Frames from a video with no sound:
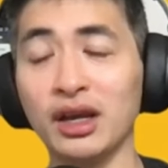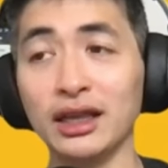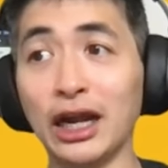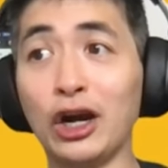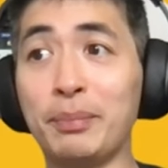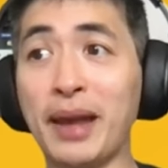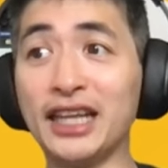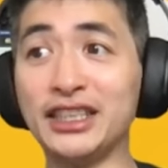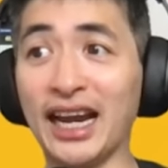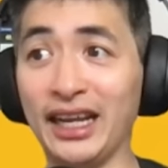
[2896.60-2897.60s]
Larry
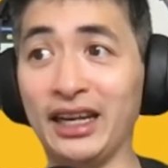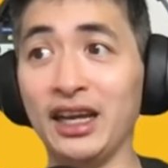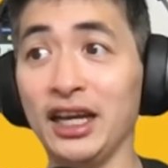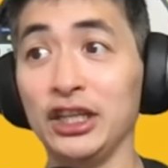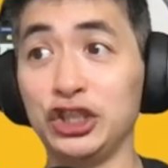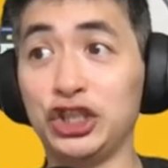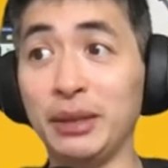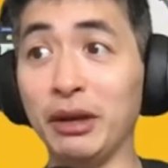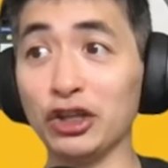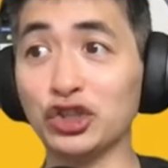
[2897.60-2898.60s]
Page added,
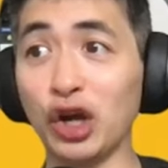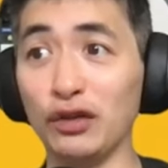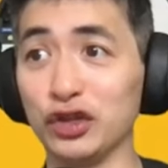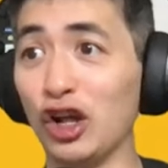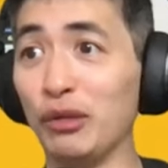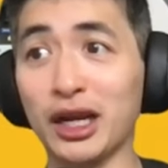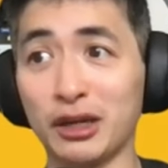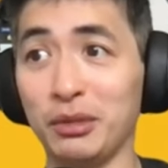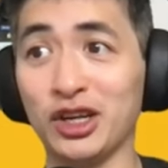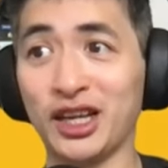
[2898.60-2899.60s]
Gmail solves all my
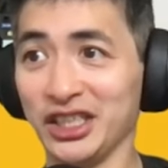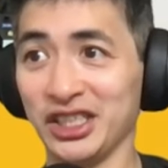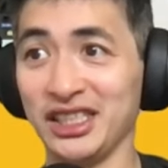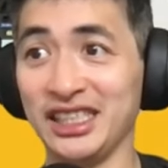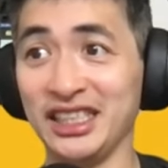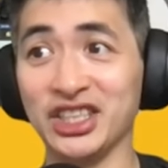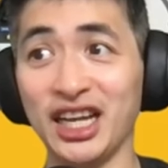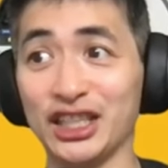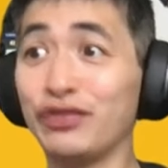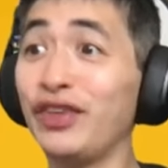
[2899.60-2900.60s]
communication needs.
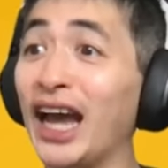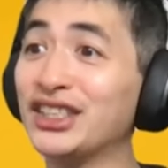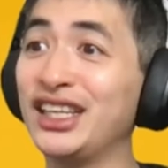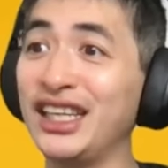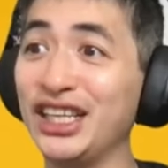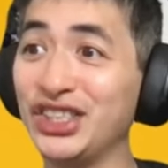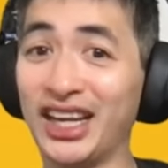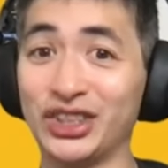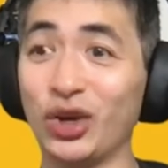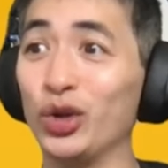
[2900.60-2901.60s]
It's fast and easy and
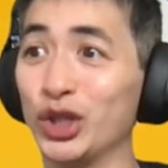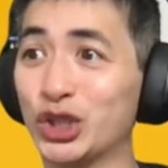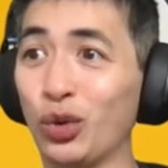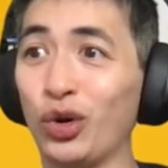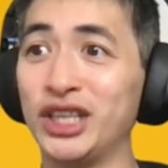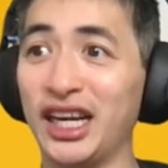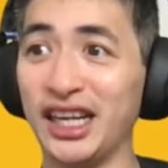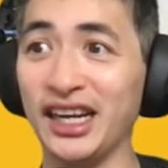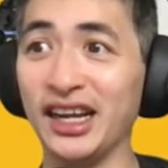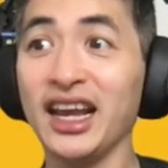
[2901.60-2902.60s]
has all the storage I
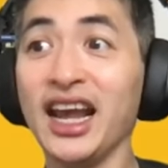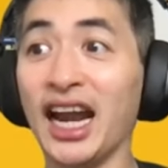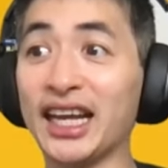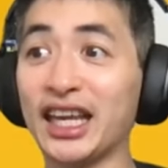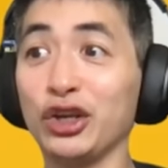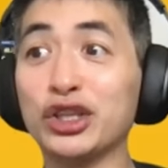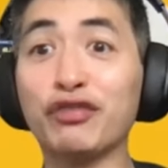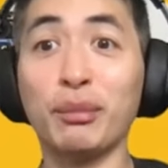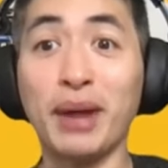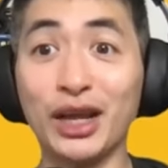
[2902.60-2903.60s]
need. And I can use it
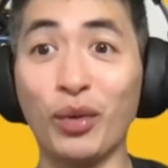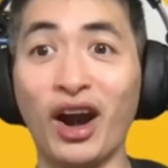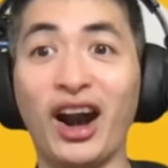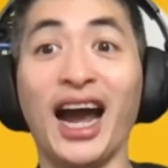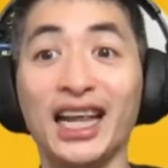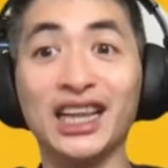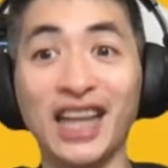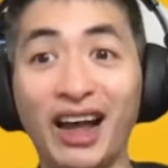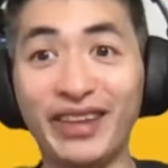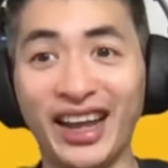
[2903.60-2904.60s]
from anywhere. I
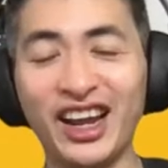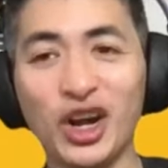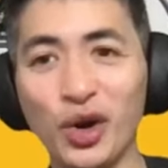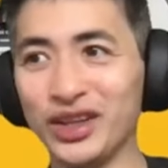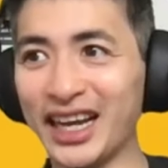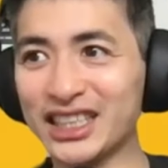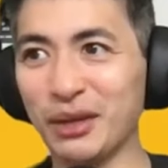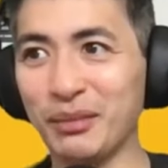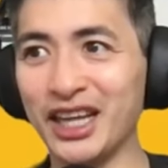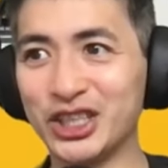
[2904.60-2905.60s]
love it with an
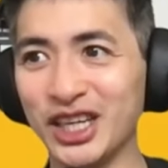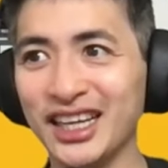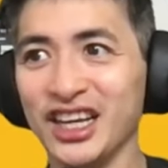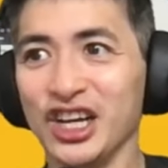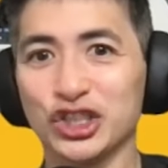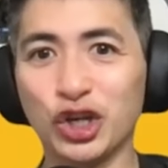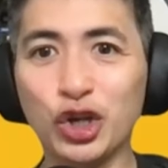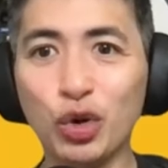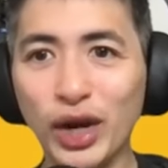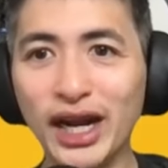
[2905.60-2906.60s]
exclamation. So
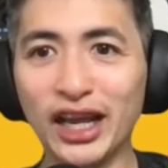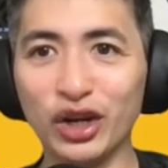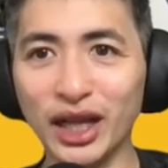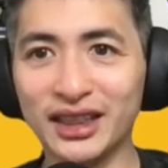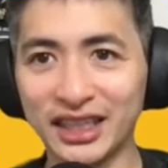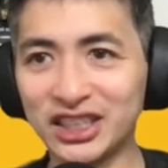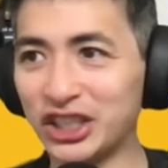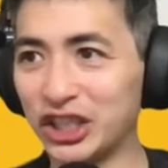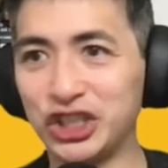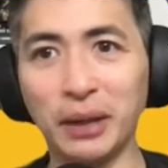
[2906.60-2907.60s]
you read it, you're like, this is
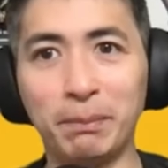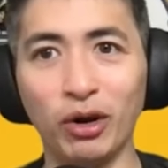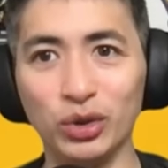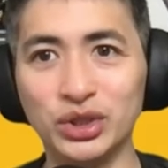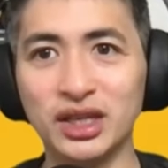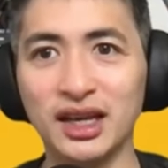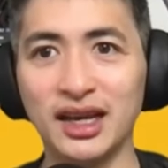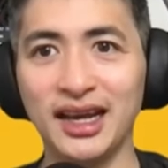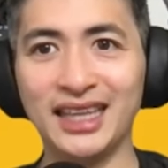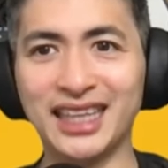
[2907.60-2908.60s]
a shit post.
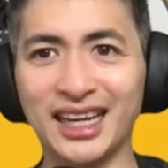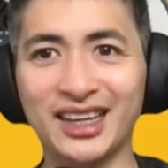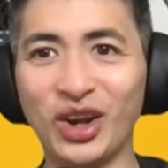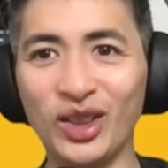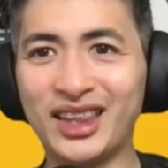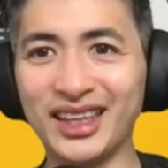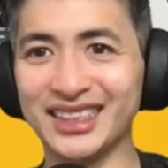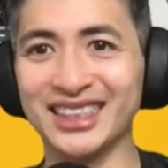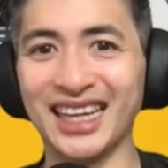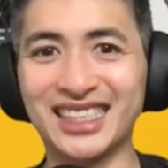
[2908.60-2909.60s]
It's like no, this
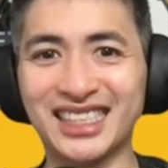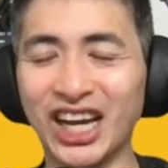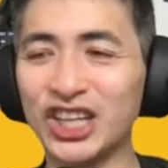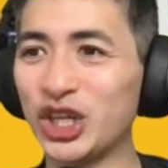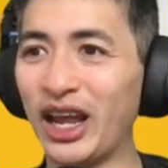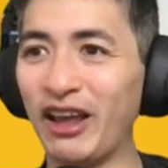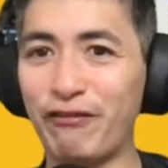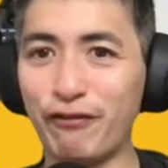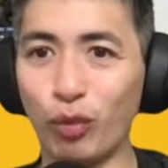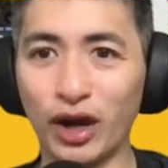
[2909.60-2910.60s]
is like such a
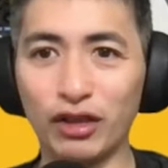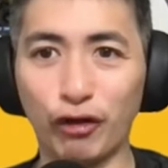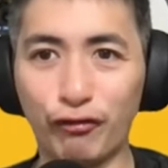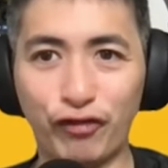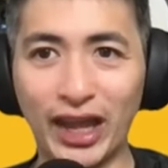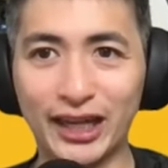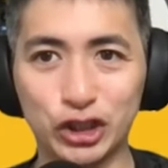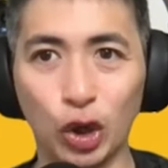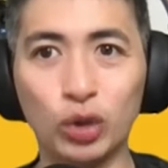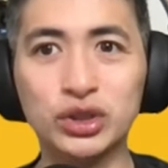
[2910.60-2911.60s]
one of their fake
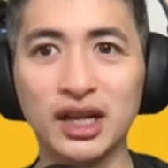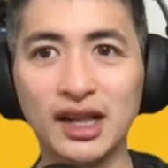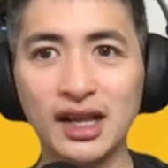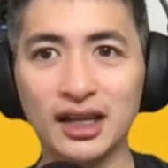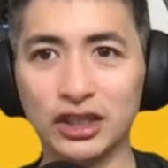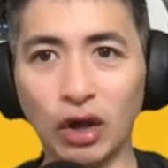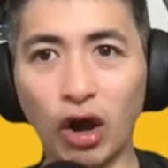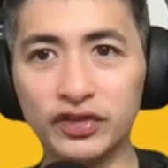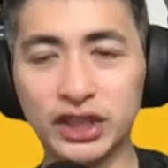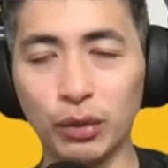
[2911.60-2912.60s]
jokes because
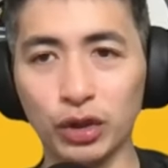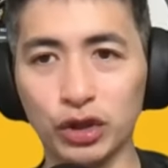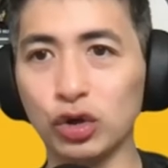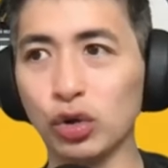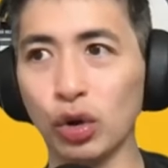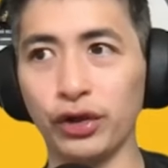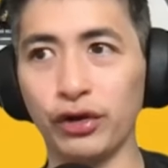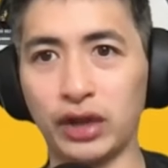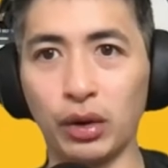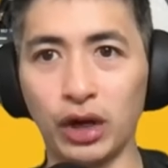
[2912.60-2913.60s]
obviously with Google, their
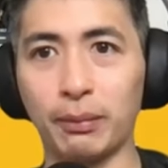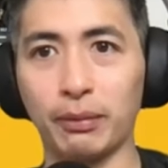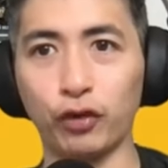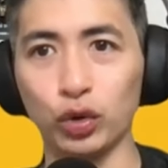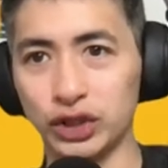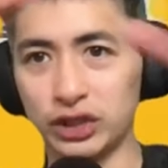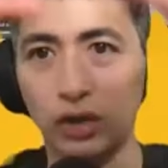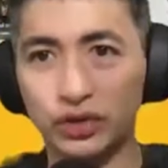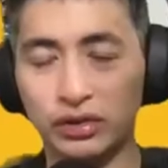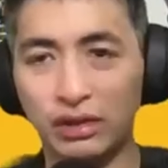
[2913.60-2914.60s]
thing on April Fools is they
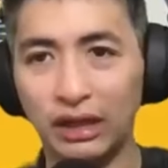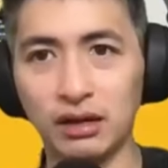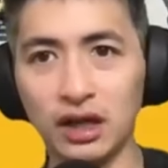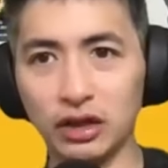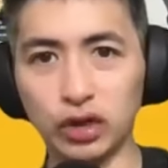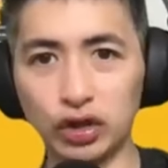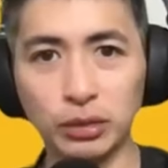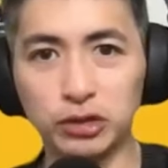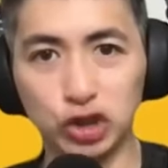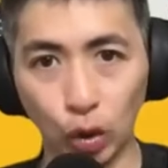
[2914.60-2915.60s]
always did. There's all
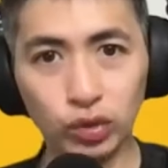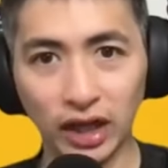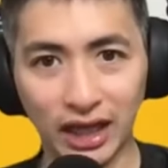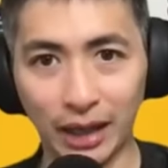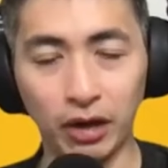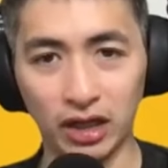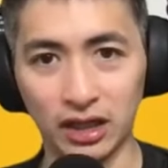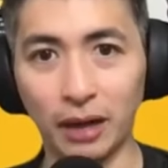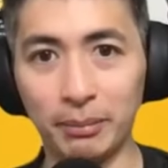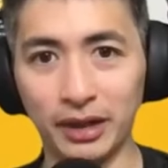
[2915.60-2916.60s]
some joke that came out of the
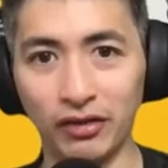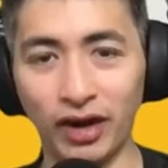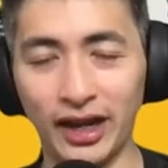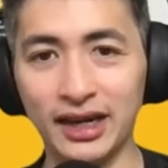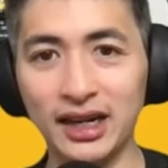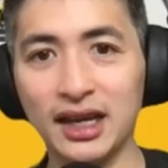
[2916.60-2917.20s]
company, right?